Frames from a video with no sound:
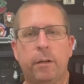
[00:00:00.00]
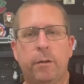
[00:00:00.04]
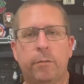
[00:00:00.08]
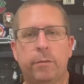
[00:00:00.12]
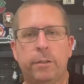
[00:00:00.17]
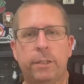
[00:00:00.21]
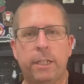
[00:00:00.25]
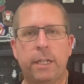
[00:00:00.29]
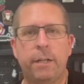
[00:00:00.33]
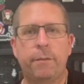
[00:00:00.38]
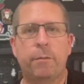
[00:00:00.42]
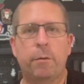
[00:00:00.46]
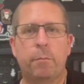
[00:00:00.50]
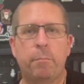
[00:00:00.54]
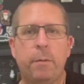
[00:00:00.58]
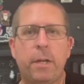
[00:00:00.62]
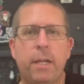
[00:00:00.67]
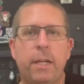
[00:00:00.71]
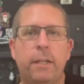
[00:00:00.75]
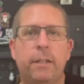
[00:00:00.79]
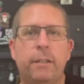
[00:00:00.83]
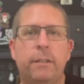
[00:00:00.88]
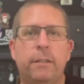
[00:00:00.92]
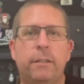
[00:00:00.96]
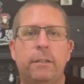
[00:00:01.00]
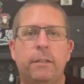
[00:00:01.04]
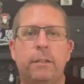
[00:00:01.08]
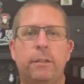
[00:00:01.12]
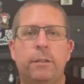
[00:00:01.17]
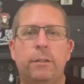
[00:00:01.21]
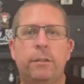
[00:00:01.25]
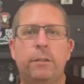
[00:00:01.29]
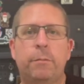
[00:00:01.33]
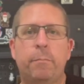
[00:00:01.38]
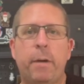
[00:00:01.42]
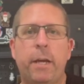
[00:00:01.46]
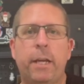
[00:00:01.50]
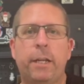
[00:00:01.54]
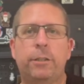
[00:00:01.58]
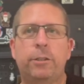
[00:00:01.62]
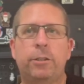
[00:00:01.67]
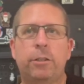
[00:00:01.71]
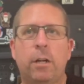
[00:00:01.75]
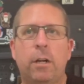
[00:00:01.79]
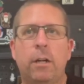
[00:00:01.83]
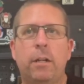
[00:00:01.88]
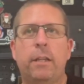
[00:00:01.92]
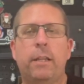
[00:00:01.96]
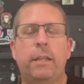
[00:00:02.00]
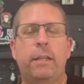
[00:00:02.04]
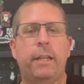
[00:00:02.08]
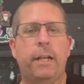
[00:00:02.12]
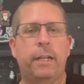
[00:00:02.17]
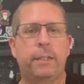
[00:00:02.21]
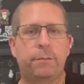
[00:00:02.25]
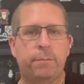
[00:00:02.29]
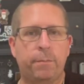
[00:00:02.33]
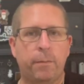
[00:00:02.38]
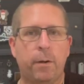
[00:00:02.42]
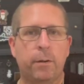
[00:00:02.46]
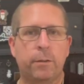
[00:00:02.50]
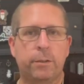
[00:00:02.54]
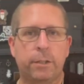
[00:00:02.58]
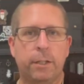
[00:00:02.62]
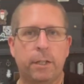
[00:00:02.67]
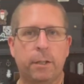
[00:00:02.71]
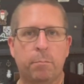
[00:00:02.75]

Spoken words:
receiver meet, to make sure that that's functioning